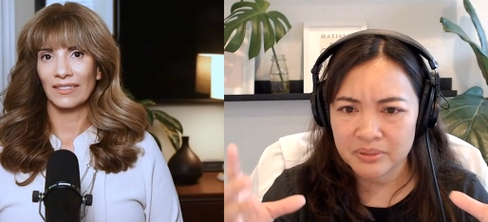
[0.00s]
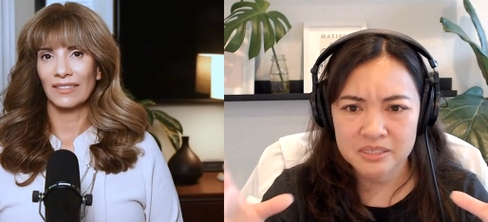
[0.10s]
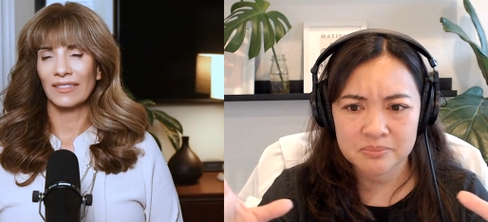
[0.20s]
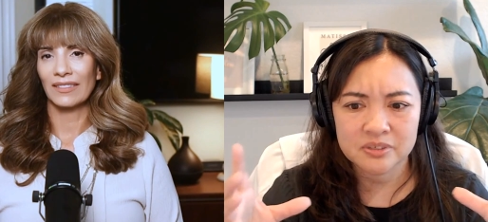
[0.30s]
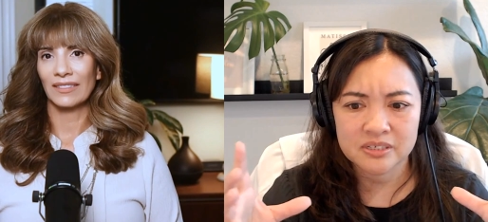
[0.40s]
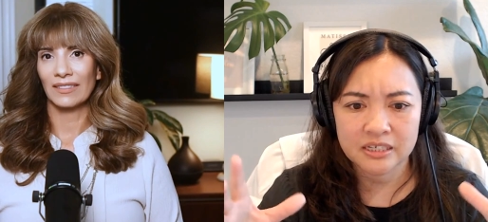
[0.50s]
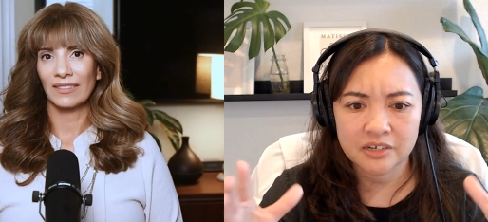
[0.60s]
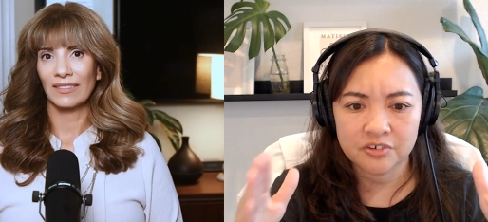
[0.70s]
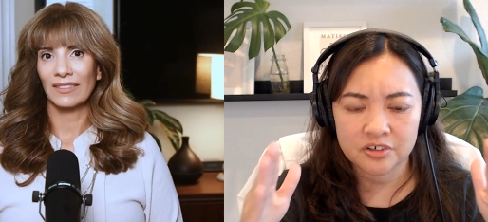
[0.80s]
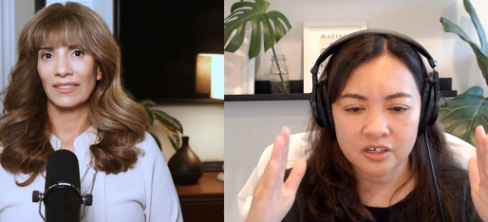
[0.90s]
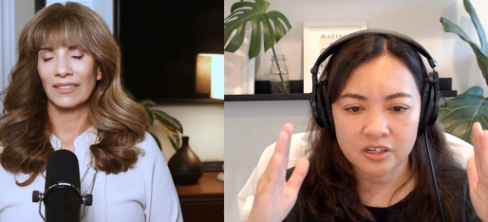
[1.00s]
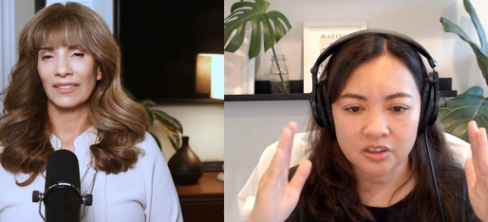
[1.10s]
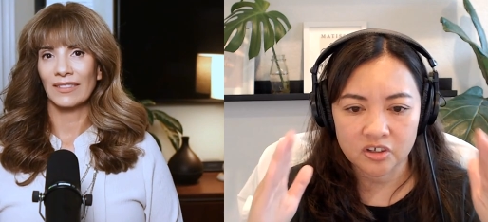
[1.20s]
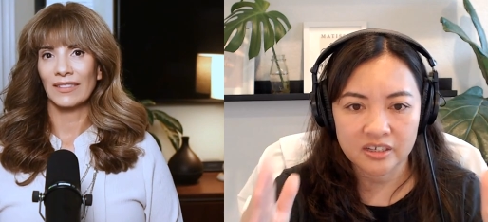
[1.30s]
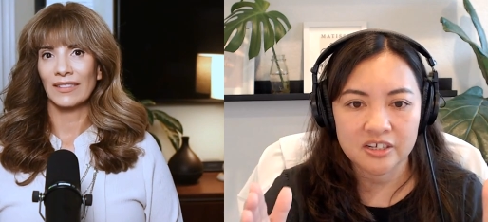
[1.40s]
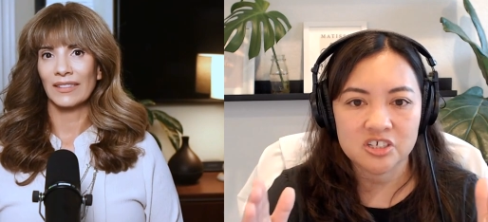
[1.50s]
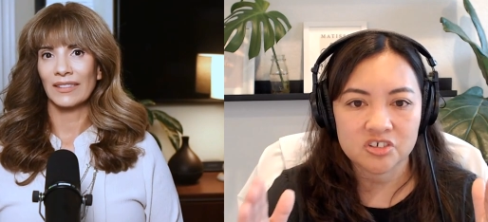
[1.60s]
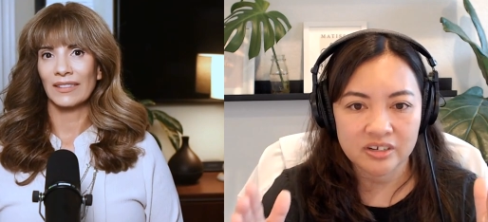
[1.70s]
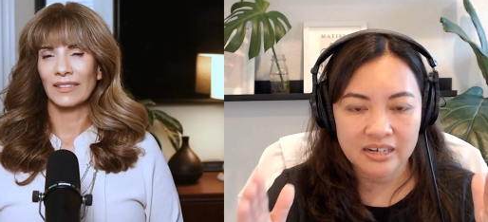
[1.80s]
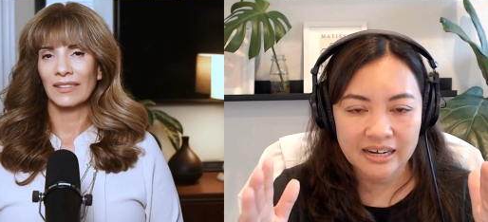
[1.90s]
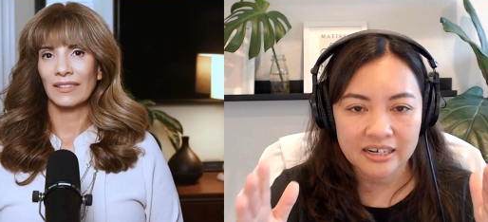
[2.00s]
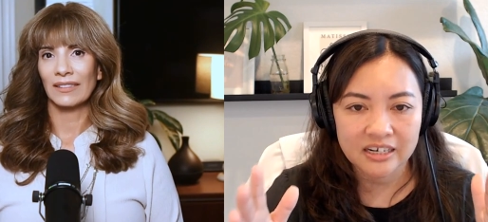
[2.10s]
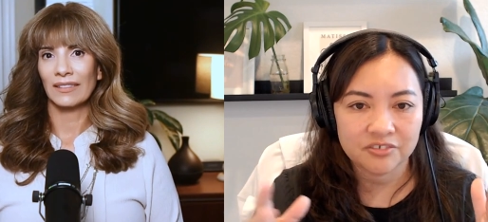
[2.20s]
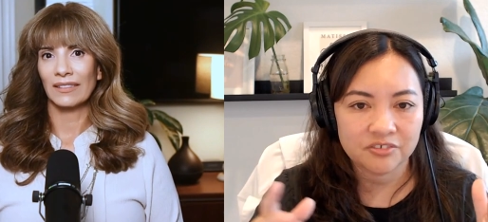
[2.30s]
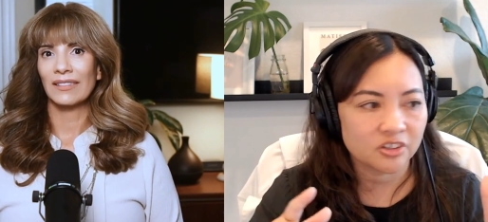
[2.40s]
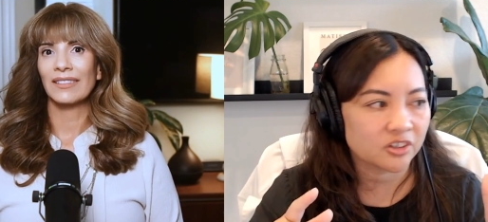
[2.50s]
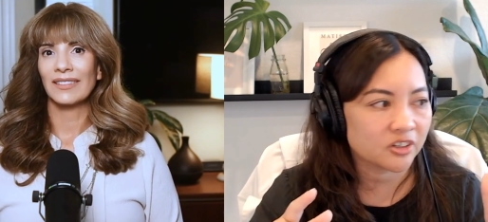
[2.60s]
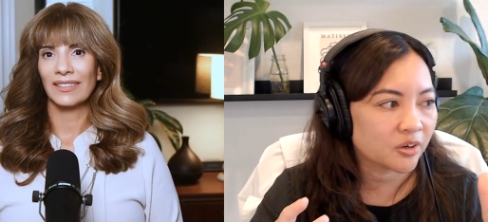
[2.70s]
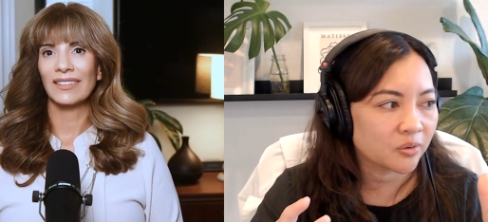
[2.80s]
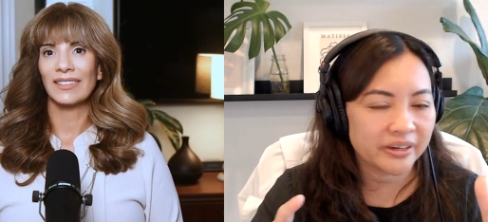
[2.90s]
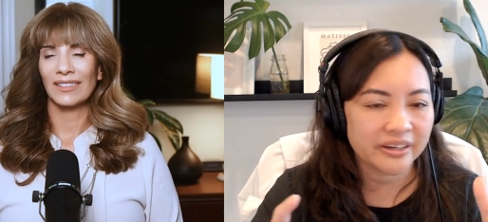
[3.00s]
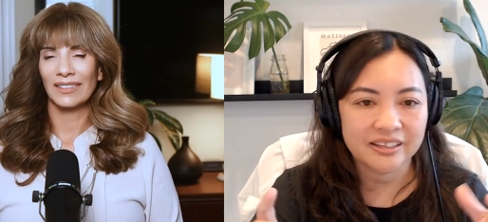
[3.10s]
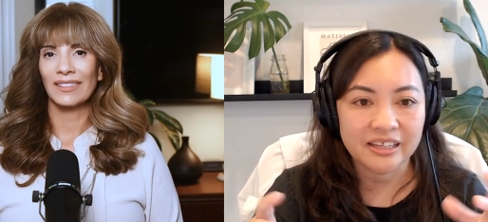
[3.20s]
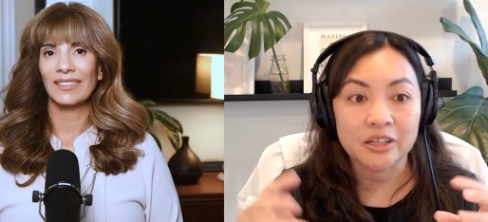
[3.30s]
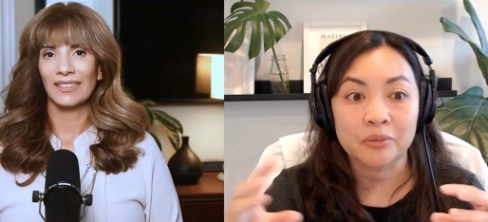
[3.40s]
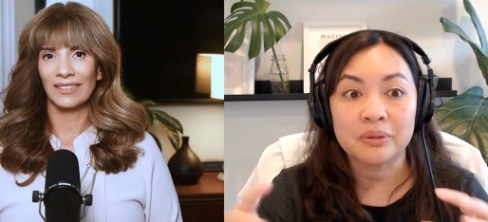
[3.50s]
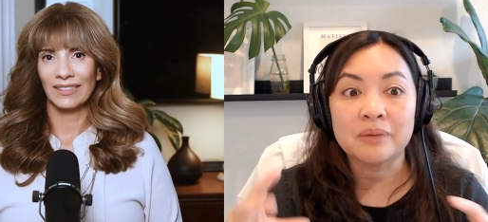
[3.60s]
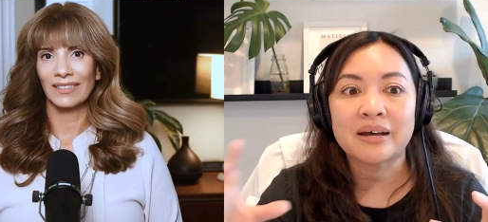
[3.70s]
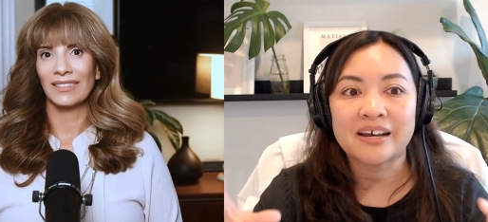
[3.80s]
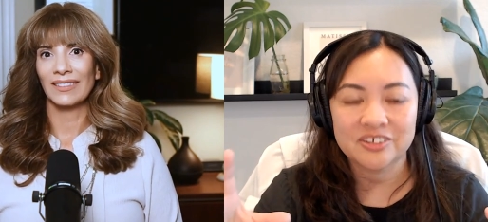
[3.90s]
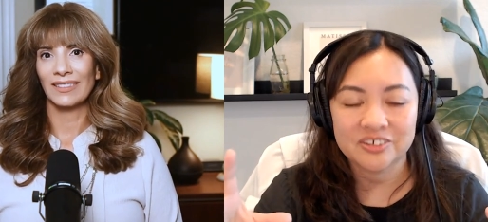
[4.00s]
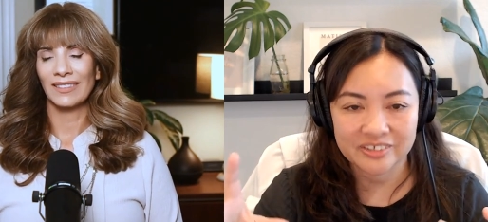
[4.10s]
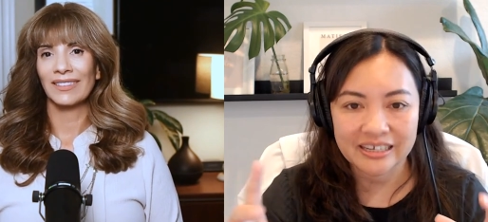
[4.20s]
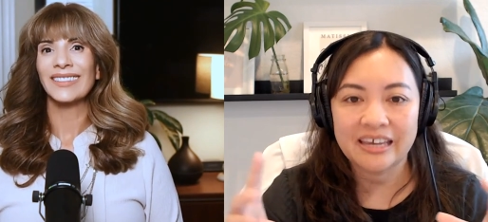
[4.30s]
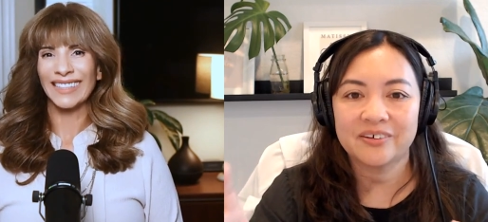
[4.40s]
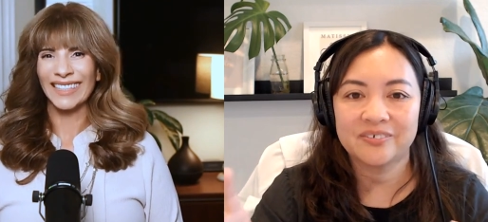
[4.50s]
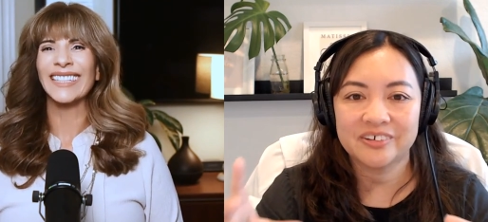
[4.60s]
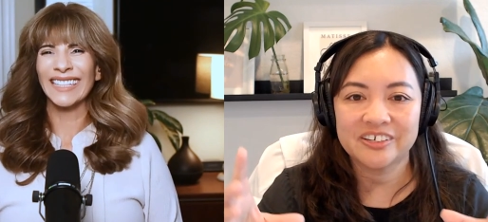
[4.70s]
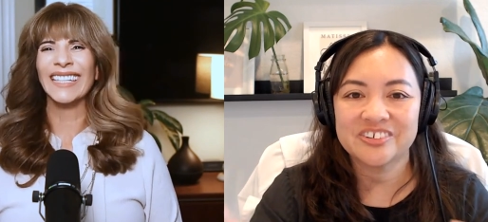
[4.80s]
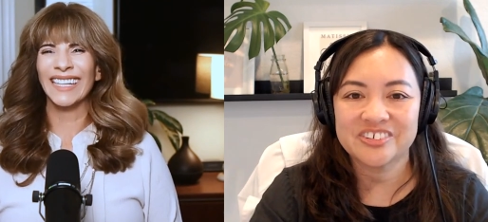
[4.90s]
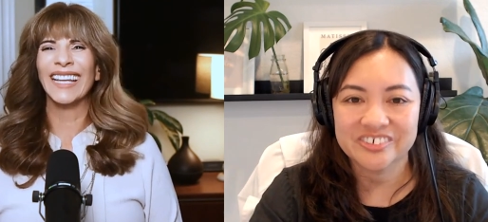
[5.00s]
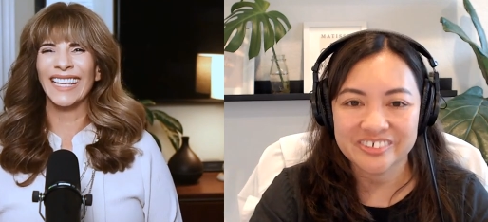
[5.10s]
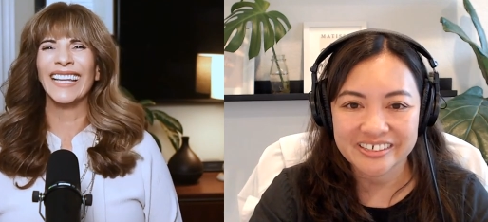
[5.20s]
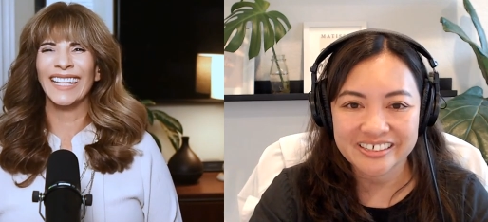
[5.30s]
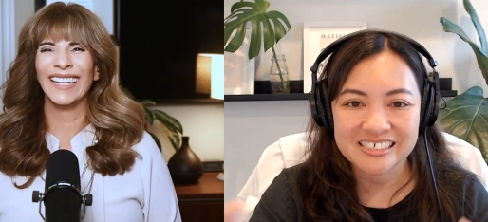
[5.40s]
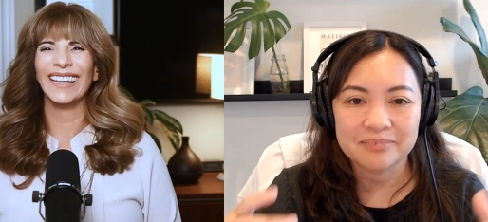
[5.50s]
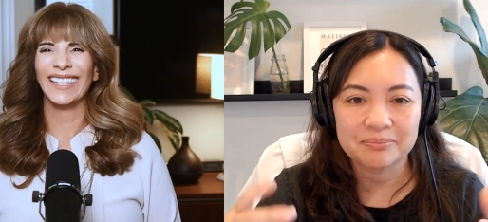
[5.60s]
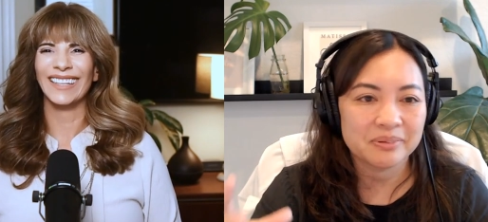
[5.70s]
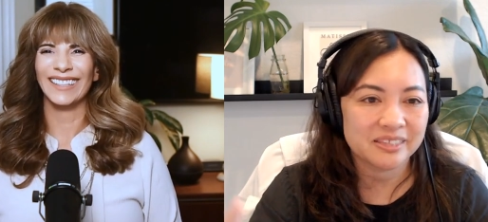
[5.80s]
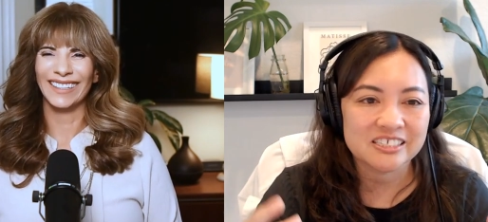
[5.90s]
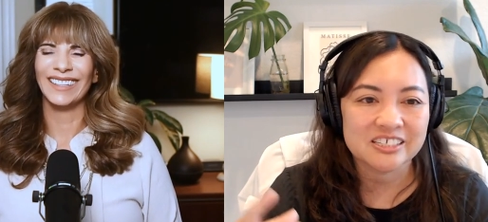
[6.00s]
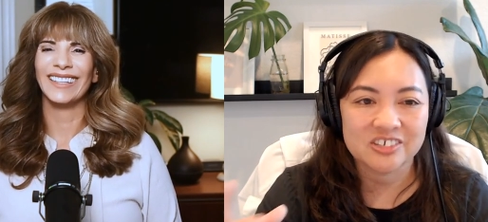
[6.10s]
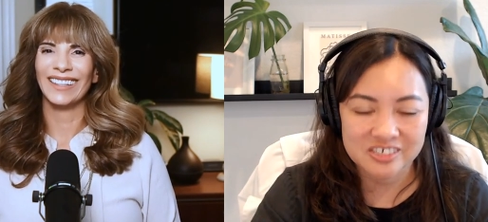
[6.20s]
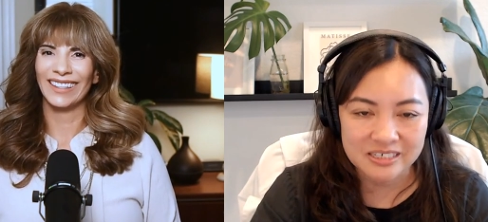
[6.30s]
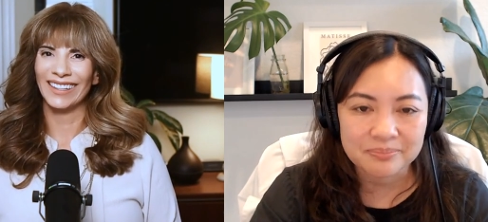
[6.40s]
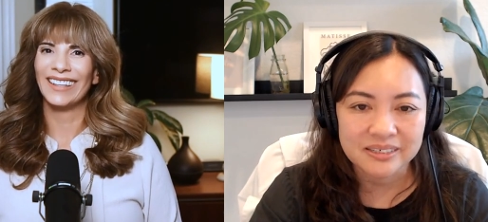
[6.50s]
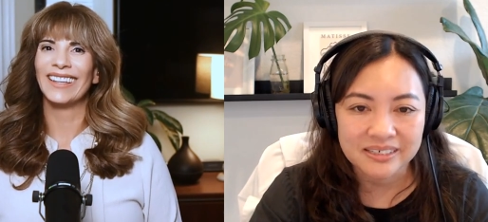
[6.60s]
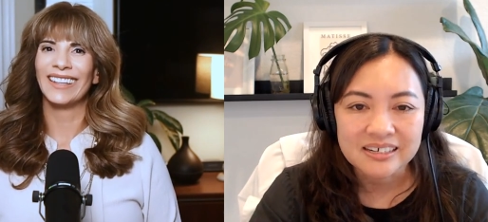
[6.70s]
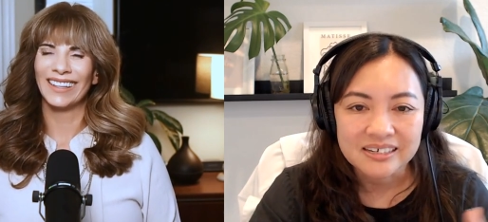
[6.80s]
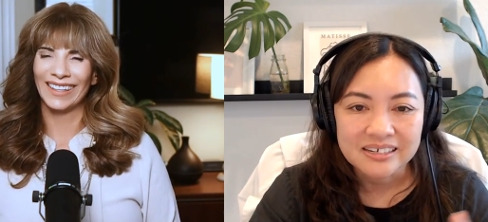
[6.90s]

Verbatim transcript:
Speaker 1: my husband saying, if you're not looking straight at it, if you're looking away, like it'll beep at you, like, hey, what are you doing? Because it maybe thinks that you're sleeping.